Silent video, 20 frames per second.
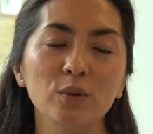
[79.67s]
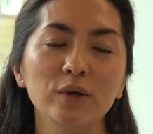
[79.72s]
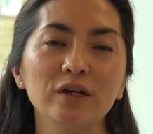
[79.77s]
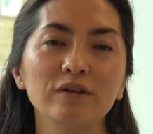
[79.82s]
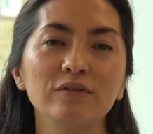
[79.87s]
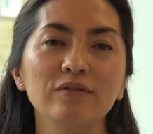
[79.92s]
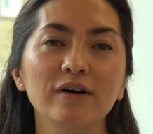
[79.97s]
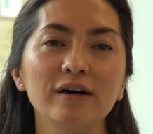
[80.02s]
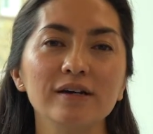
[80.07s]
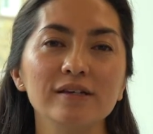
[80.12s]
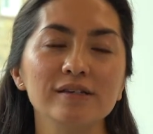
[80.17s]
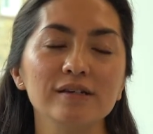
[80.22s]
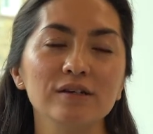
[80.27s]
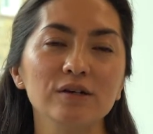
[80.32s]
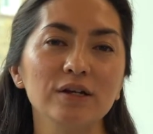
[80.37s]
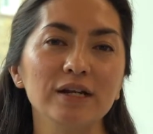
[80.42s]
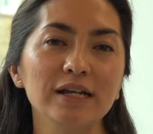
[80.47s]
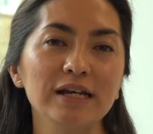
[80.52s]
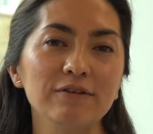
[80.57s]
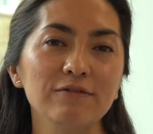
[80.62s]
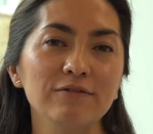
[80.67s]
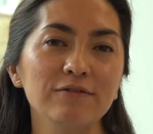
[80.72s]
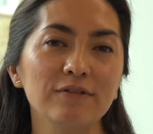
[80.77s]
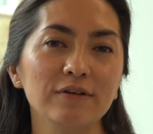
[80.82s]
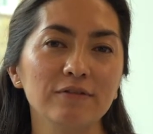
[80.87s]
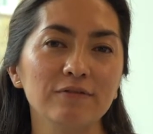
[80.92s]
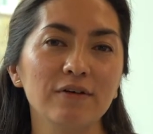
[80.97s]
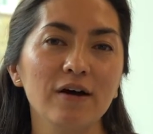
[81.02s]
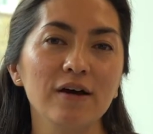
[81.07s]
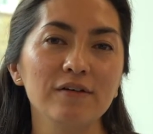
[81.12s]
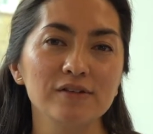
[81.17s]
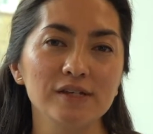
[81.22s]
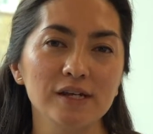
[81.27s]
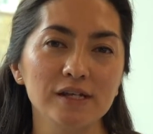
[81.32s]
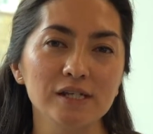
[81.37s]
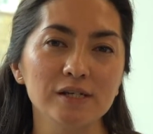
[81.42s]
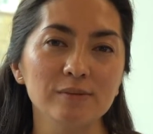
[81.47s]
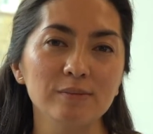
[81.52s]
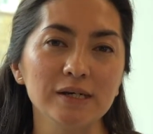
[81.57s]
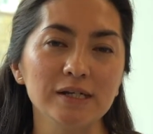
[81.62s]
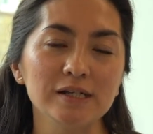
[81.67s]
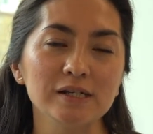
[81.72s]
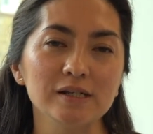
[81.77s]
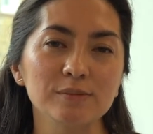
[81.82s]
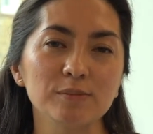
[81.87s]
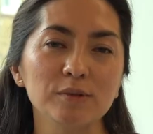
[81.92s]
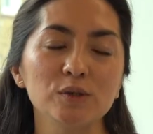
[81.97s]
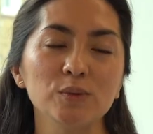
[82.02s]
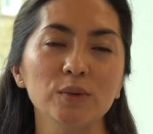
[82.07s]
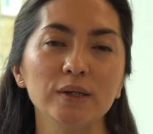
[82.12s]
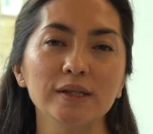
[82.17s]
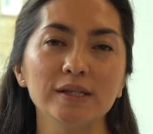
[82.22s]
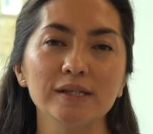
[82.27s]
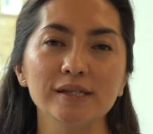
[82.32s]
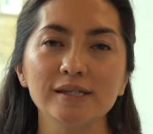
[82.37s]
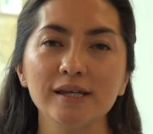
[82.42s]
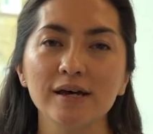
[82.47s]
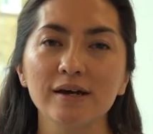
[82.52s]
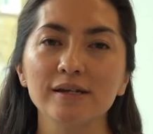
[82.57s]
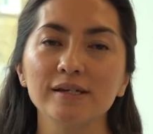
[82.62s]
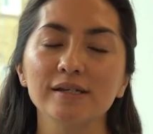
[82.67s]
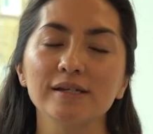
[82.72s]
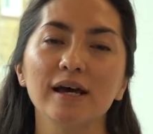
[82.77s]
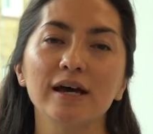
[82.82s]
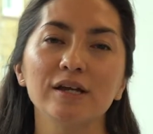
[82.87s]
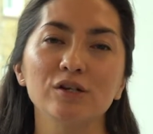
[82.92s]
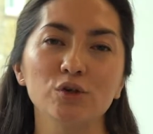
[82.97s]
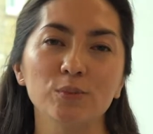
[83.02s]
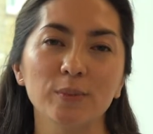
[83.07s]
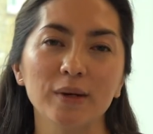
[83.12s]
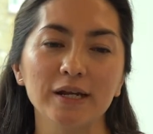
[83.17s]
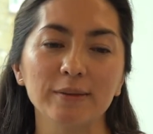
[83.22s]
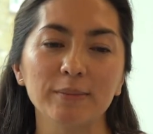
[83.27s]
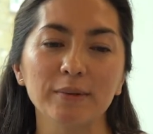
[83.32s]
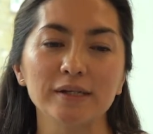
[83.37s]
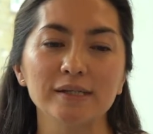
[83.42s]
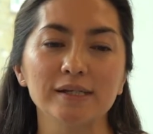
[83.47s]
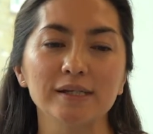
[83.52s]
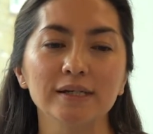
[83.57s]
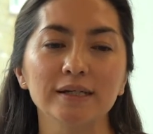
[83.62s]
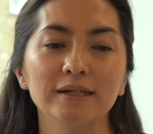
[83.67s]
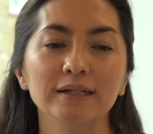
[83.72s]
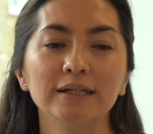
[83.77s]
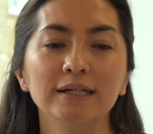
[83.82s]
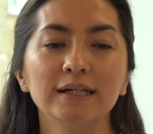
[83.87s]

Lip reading: we advise that you leave 5 centimeters between the site and your belly button.